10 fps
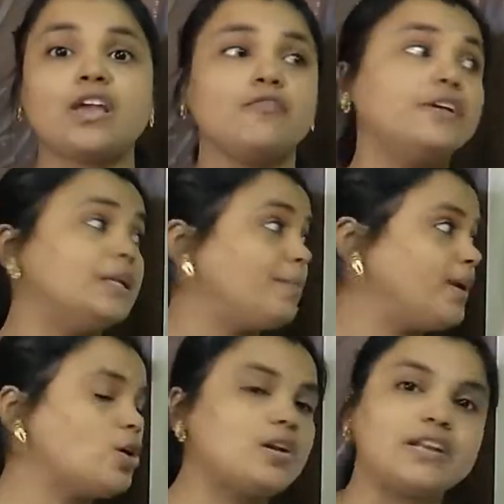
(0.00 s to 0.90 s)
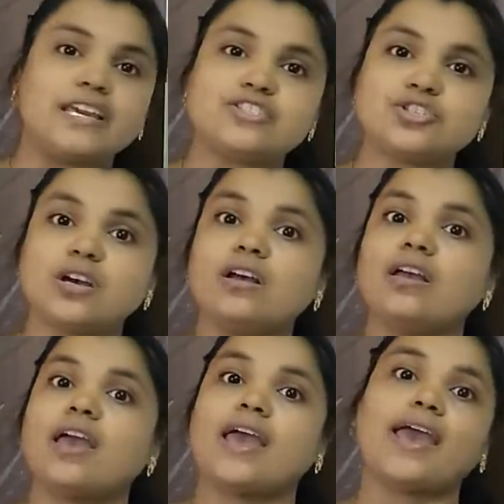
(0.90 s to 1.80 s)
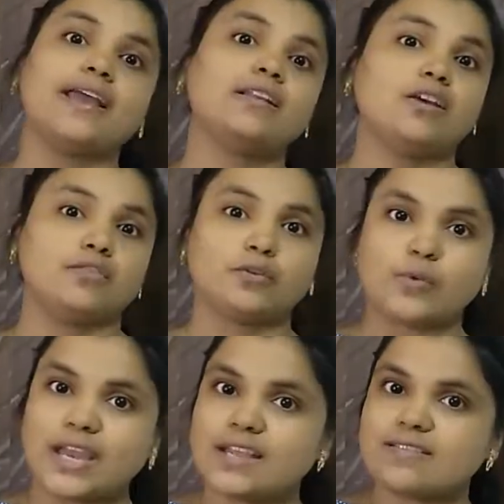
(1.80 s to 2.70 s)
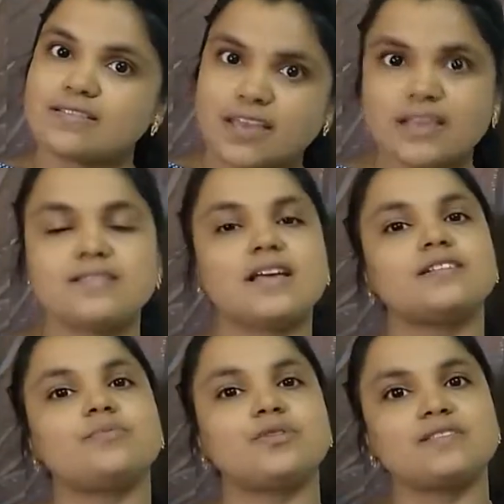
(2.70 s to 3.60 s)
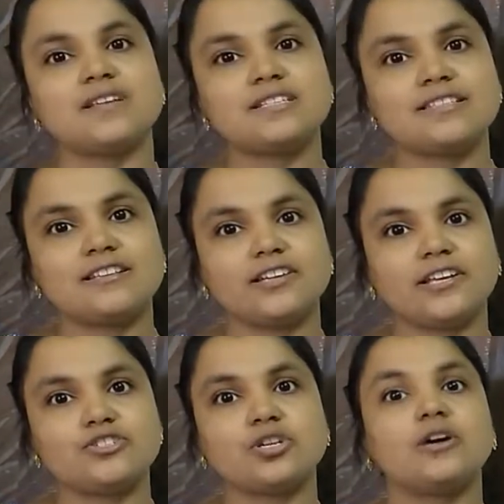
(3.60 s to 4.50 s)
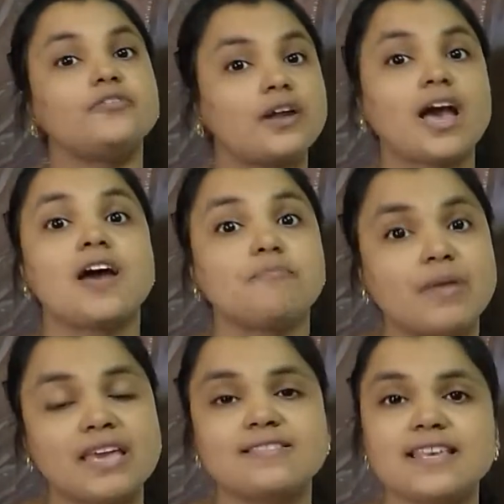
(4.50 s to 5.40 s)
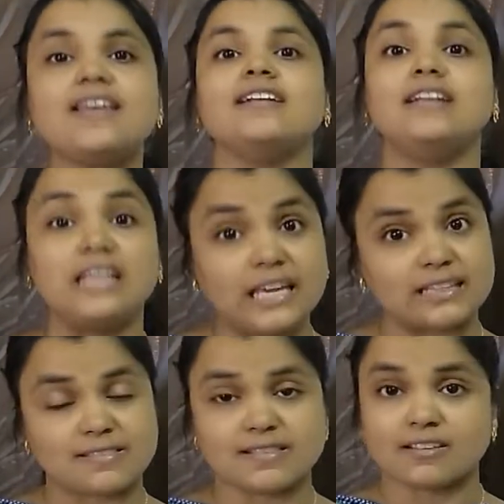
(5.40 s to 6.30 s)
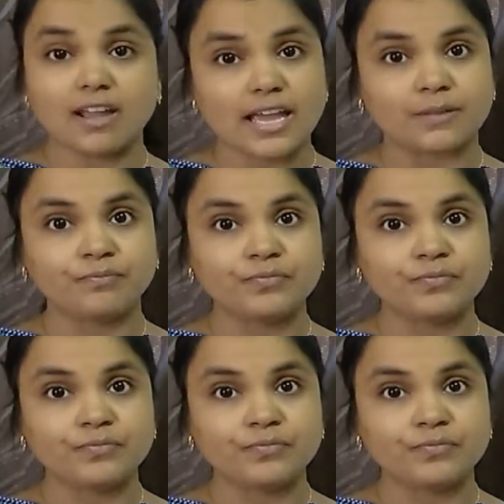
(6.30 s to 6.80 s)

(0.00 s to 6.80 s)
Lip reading: We depend on nature and the various things that are present in the nature for our basic needs, right?